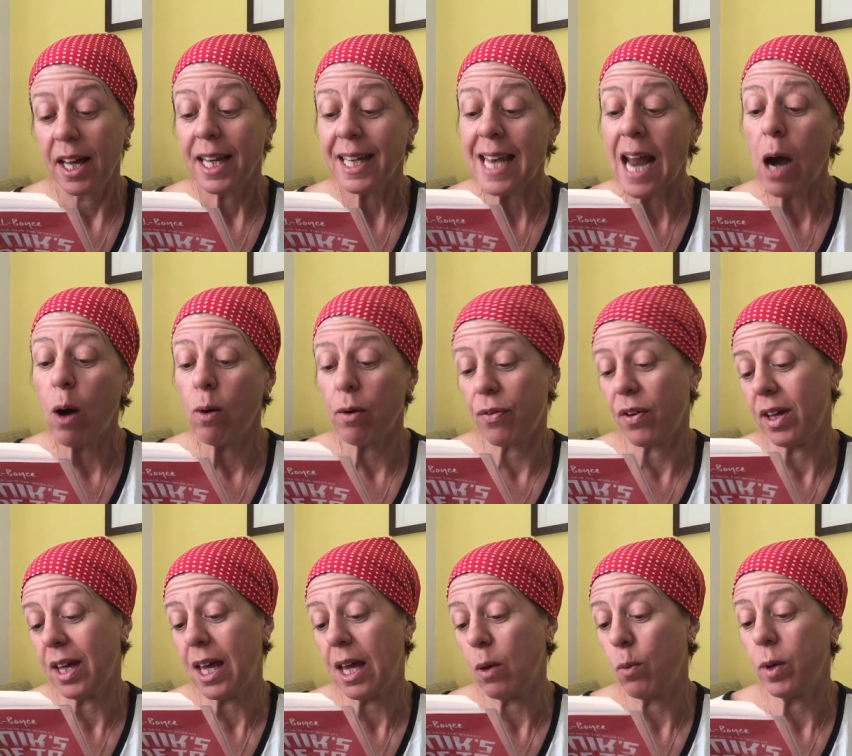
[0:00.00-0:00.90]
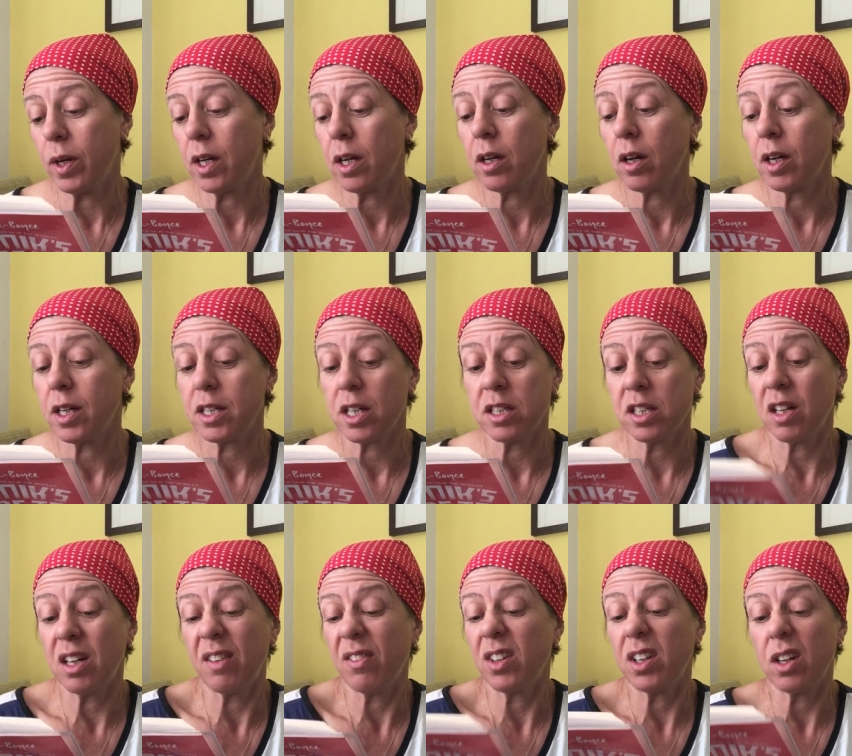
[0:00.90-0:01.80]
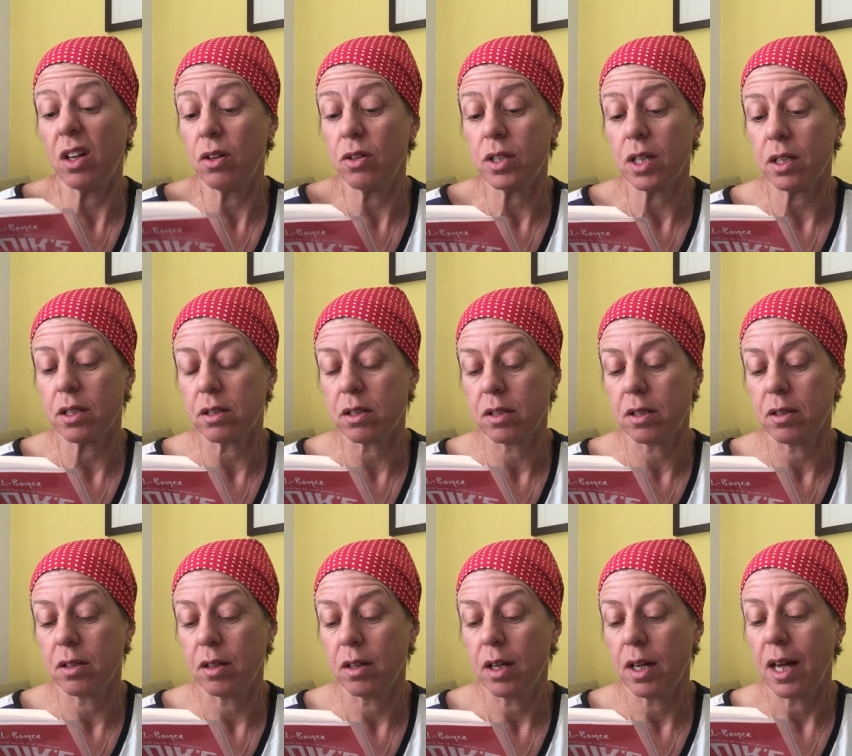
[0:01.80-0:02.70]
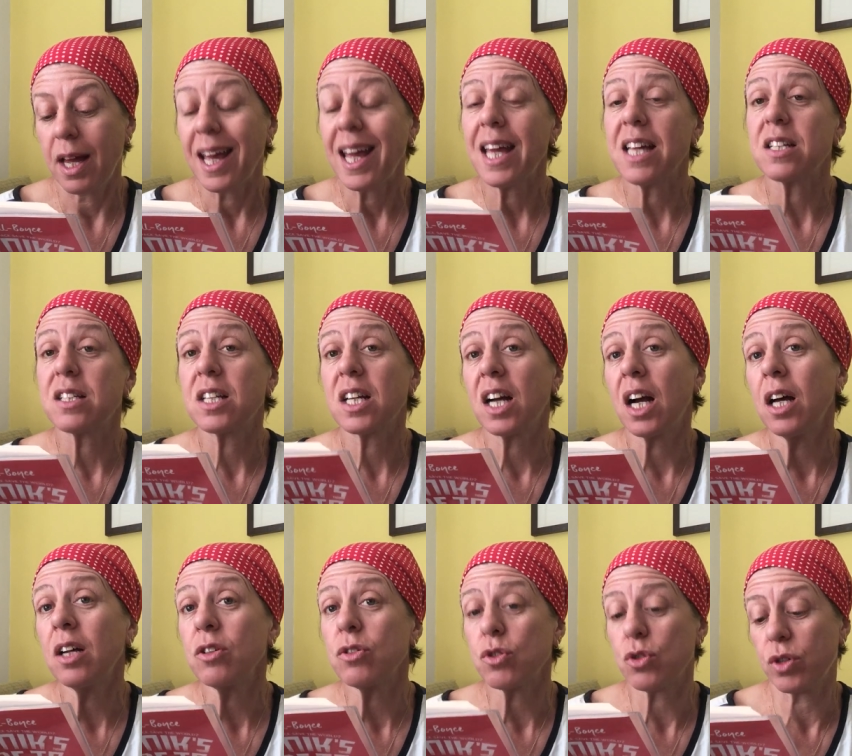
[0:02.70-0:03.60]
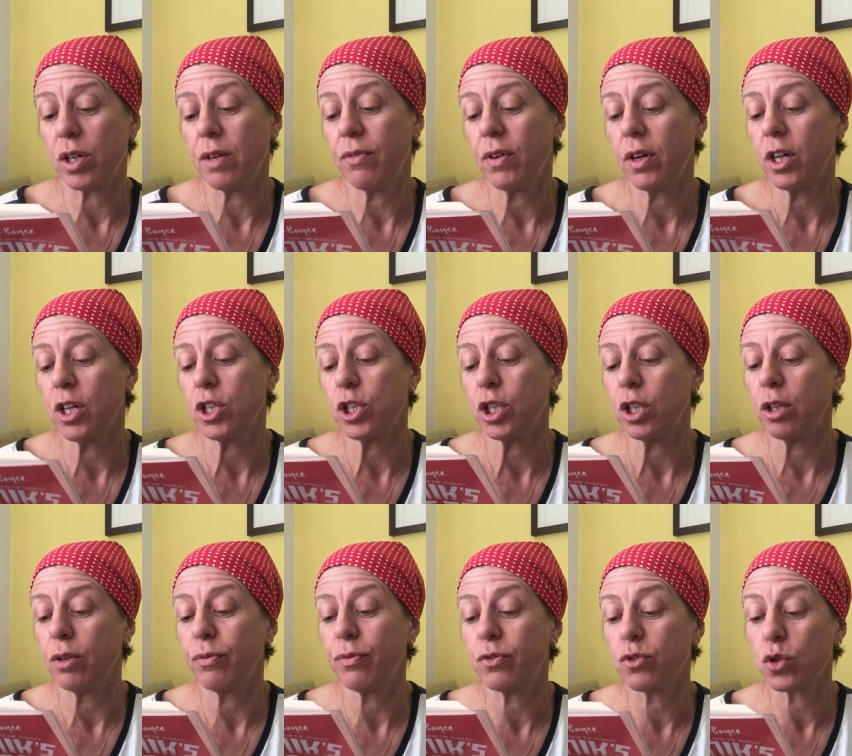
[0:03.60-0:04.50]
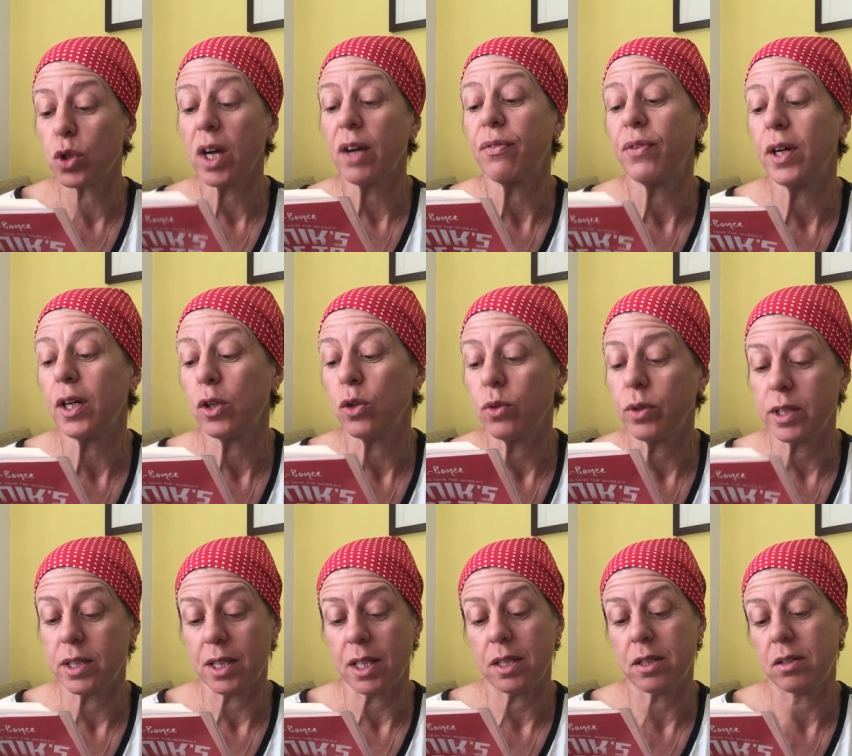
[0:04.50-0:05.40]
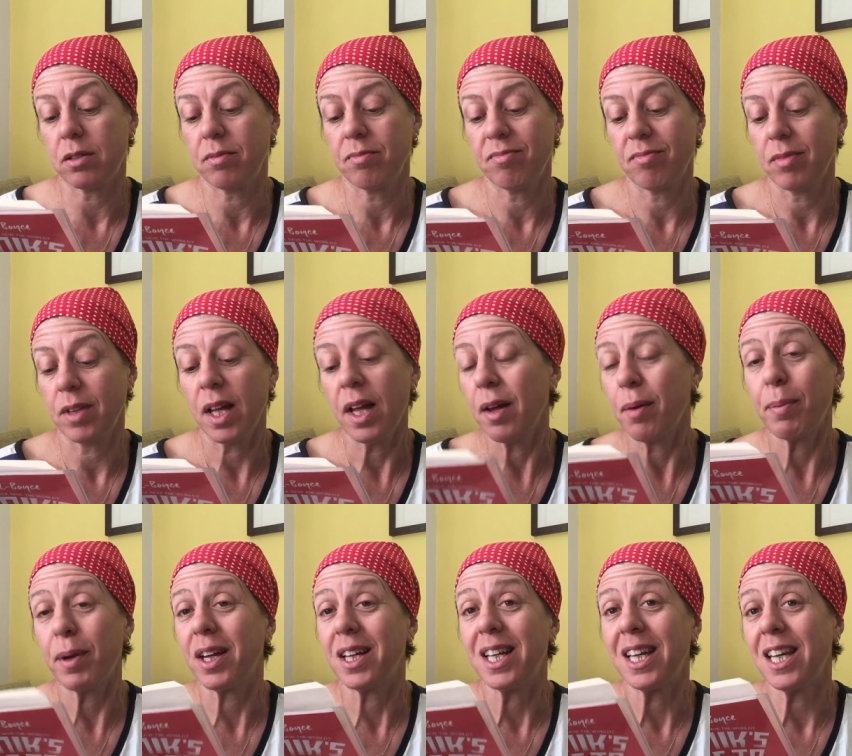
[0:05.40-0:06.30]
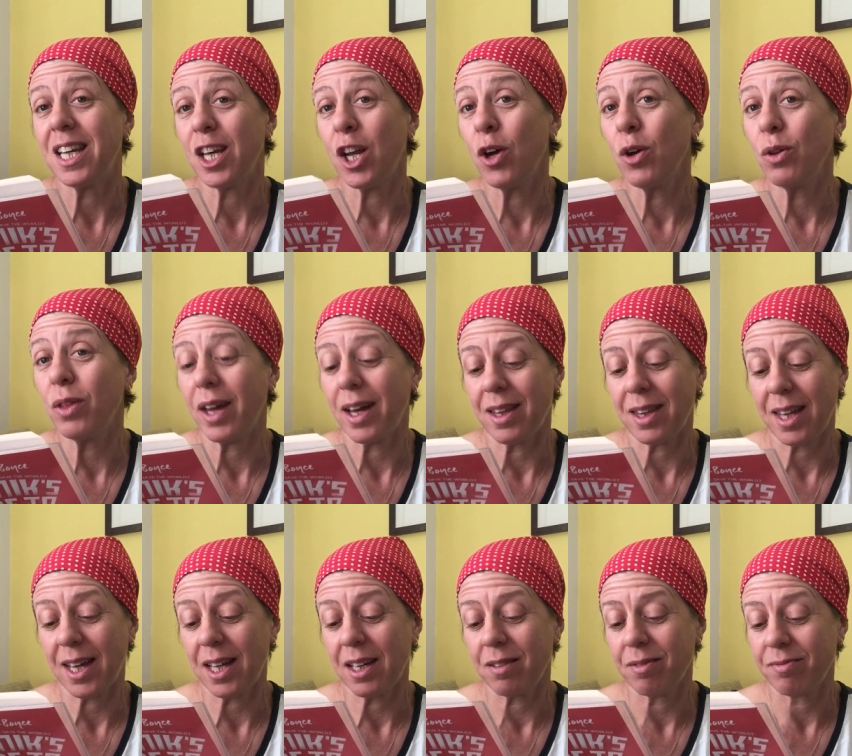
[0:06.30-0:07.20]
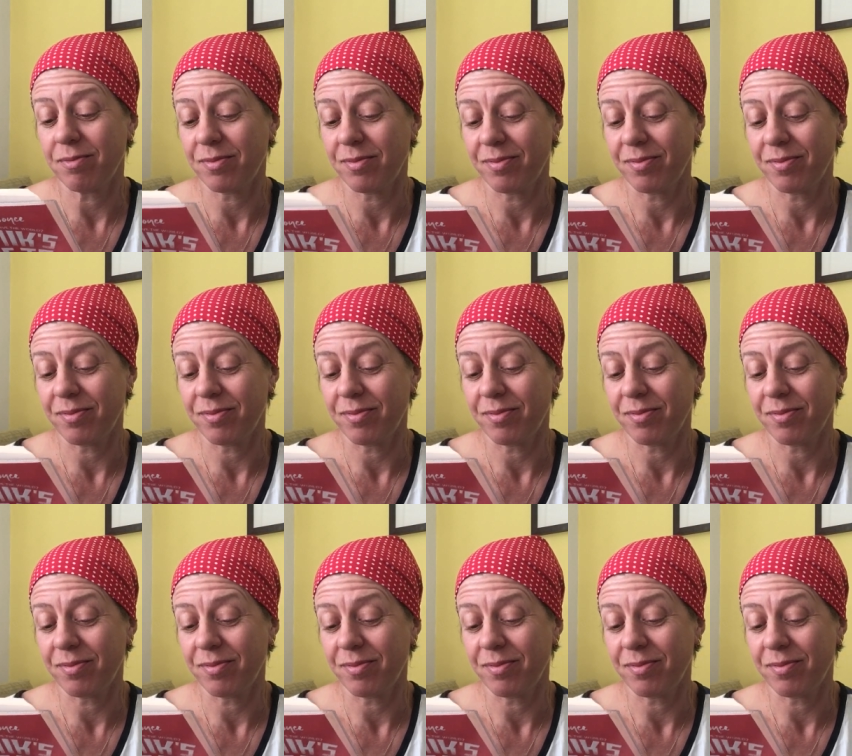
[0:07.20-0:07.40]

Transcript: Now if I hear one at night, I don't even notice. It's the country version of traffic noises, but I didn't know that then.